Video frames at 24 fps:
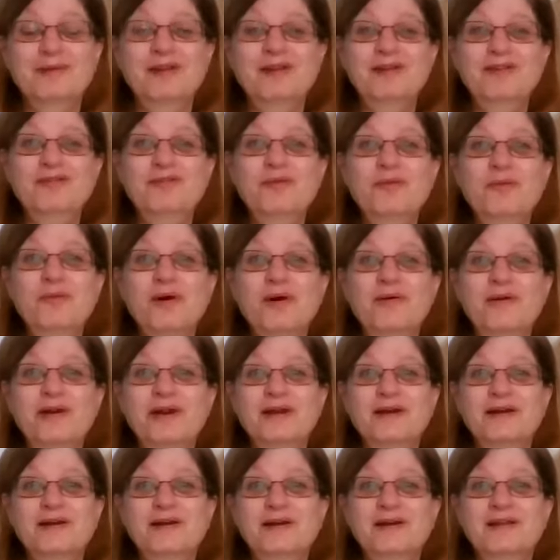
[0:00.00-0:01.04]
Peaceful
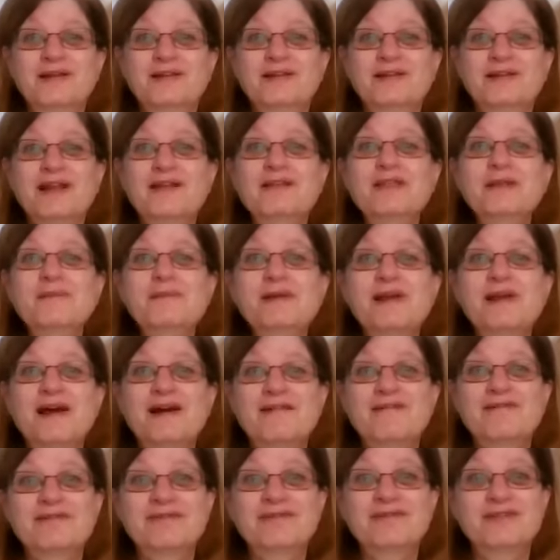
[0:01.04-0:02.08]
Warrior. Send them
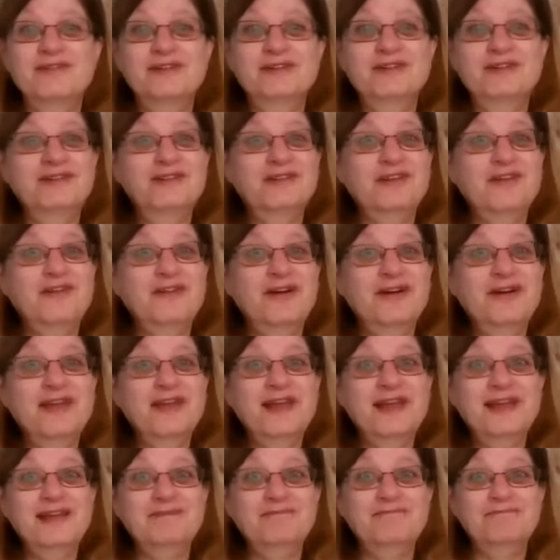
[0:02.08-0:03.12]
love and just go,
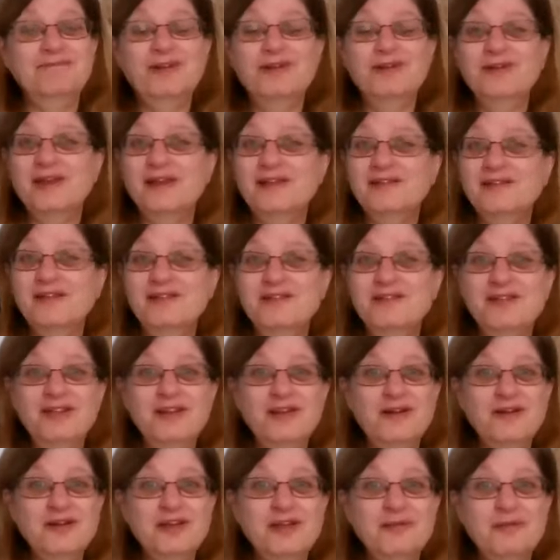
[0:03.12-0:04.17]
okay, don't get into
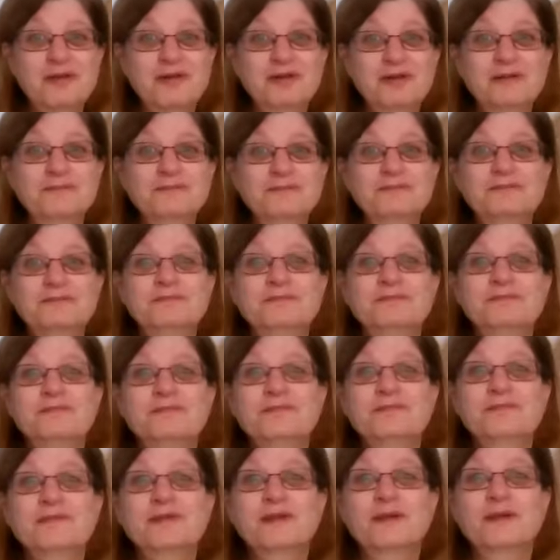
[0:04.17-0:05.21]
the argument.
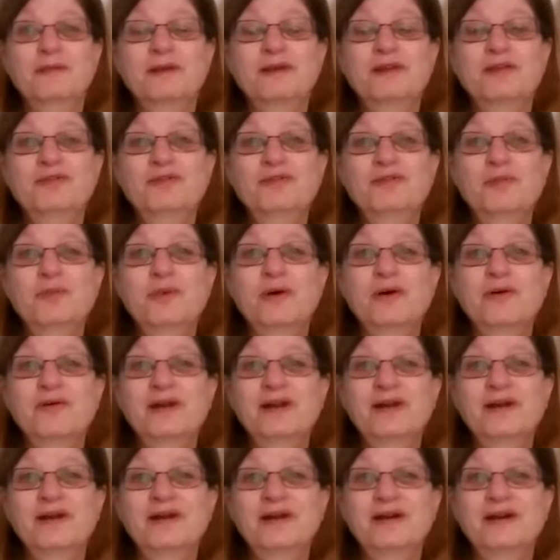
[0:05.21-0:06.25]
Peaceful
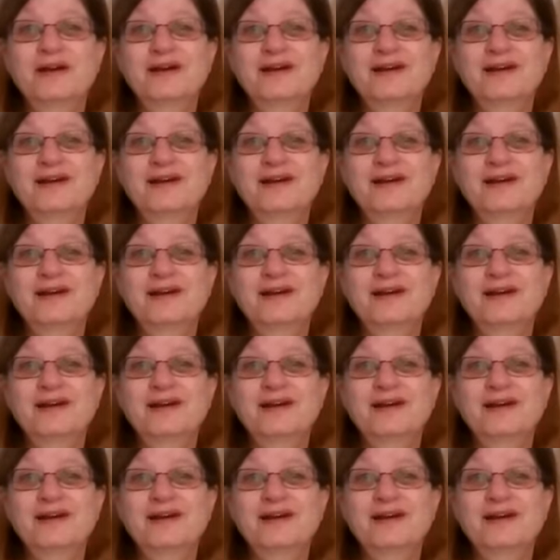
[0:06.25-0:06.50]
Warrior.